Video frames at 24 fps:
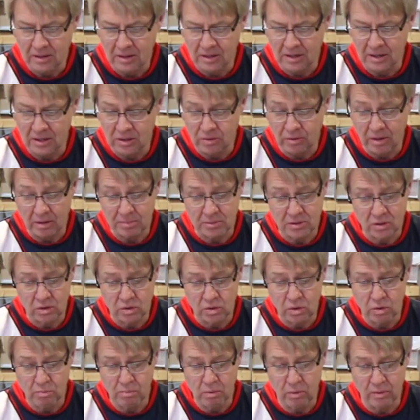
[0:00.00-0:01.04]
It drops to
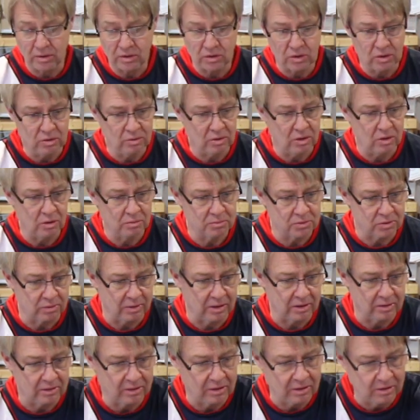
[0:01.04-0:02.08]
2.2 ohms
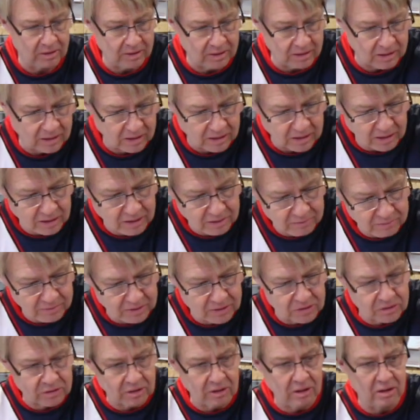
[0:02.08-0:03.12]
right there, and a lot of it
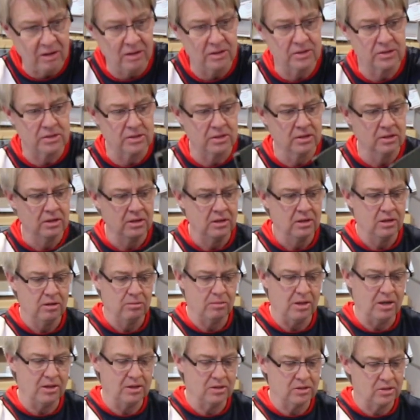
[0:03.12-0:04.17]
is caused
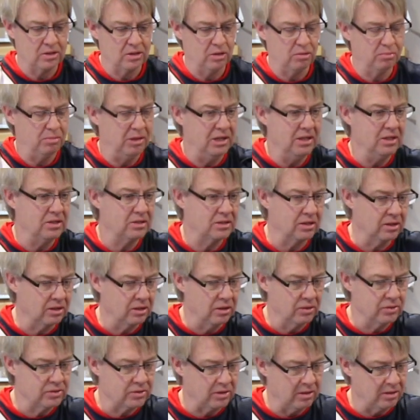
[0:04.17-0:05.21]
by this little piece that
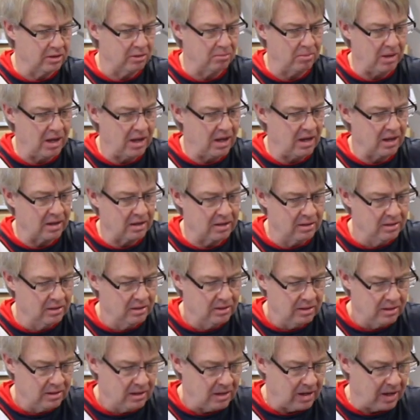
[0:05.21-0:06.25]
goes on the back.
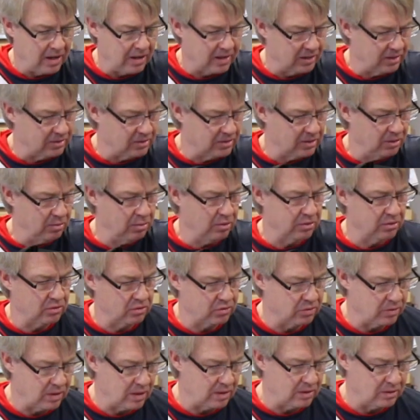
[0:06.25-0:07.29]
I can see what they're
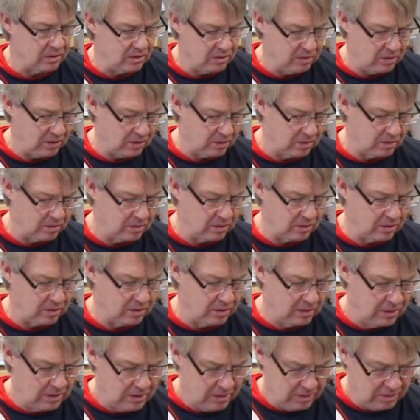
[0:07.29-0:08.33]
trying to do
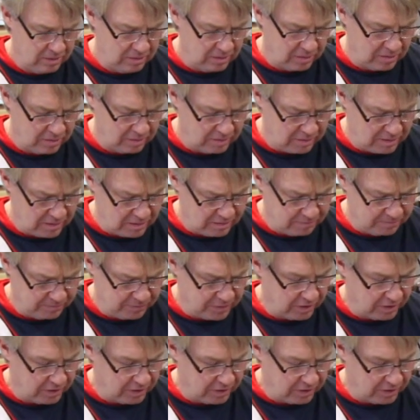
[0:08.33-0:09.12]
here.